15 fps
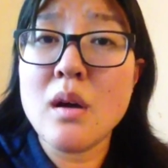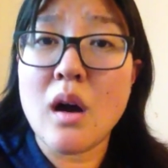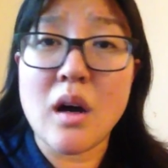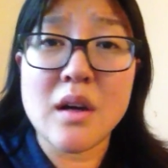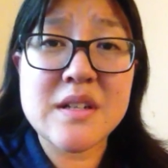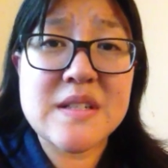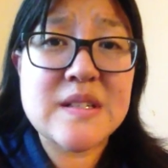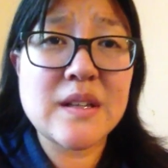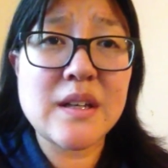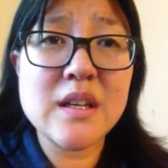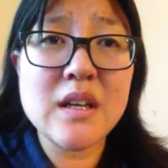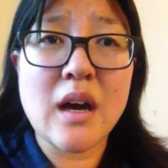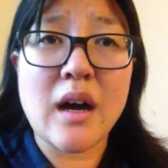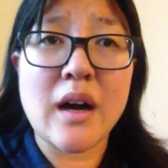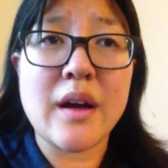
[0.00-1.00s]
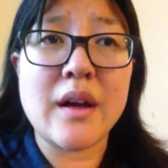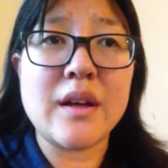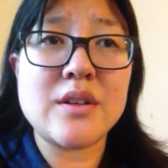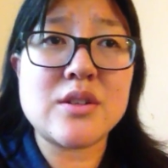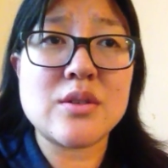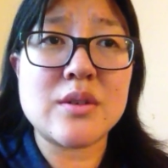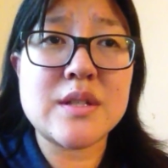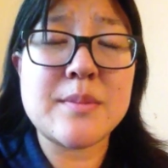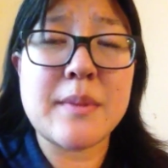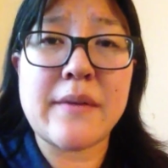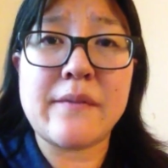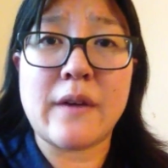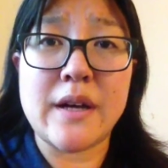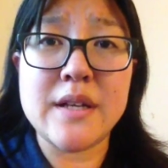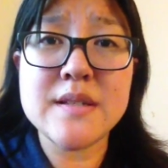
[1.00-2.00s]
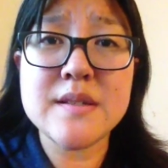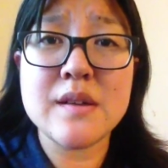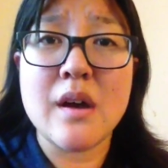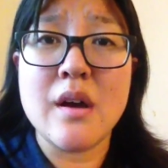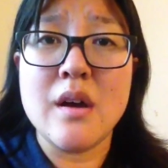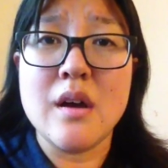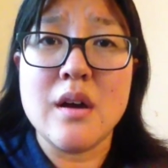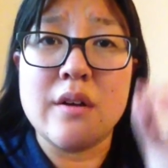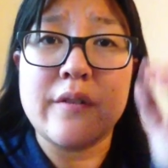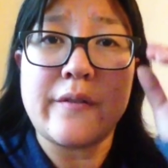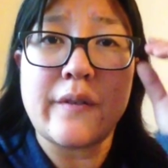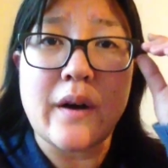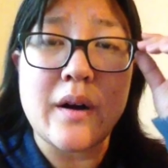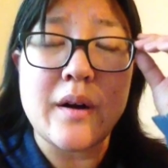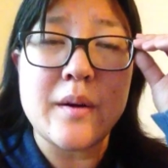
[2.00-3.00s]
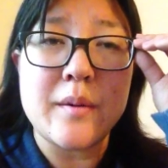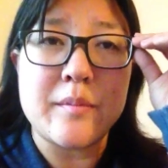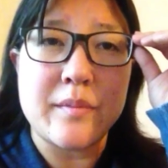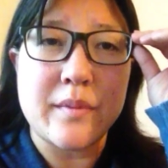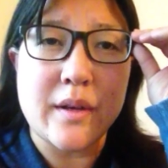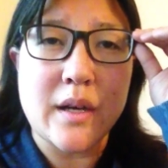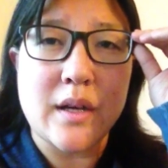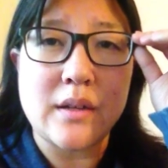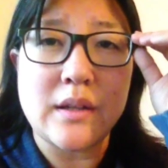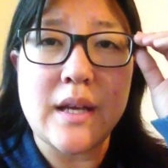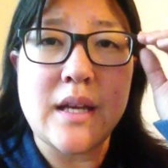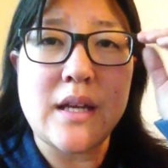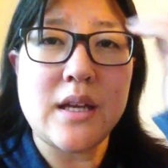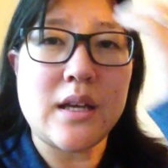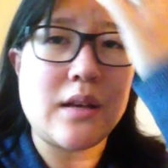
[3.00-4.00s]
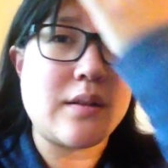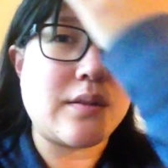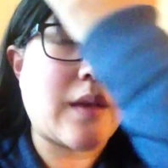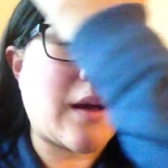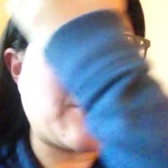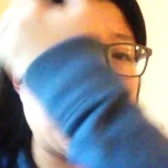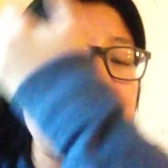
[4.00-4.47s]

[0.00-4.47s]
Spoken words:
Honestly, I took some advice from a lady that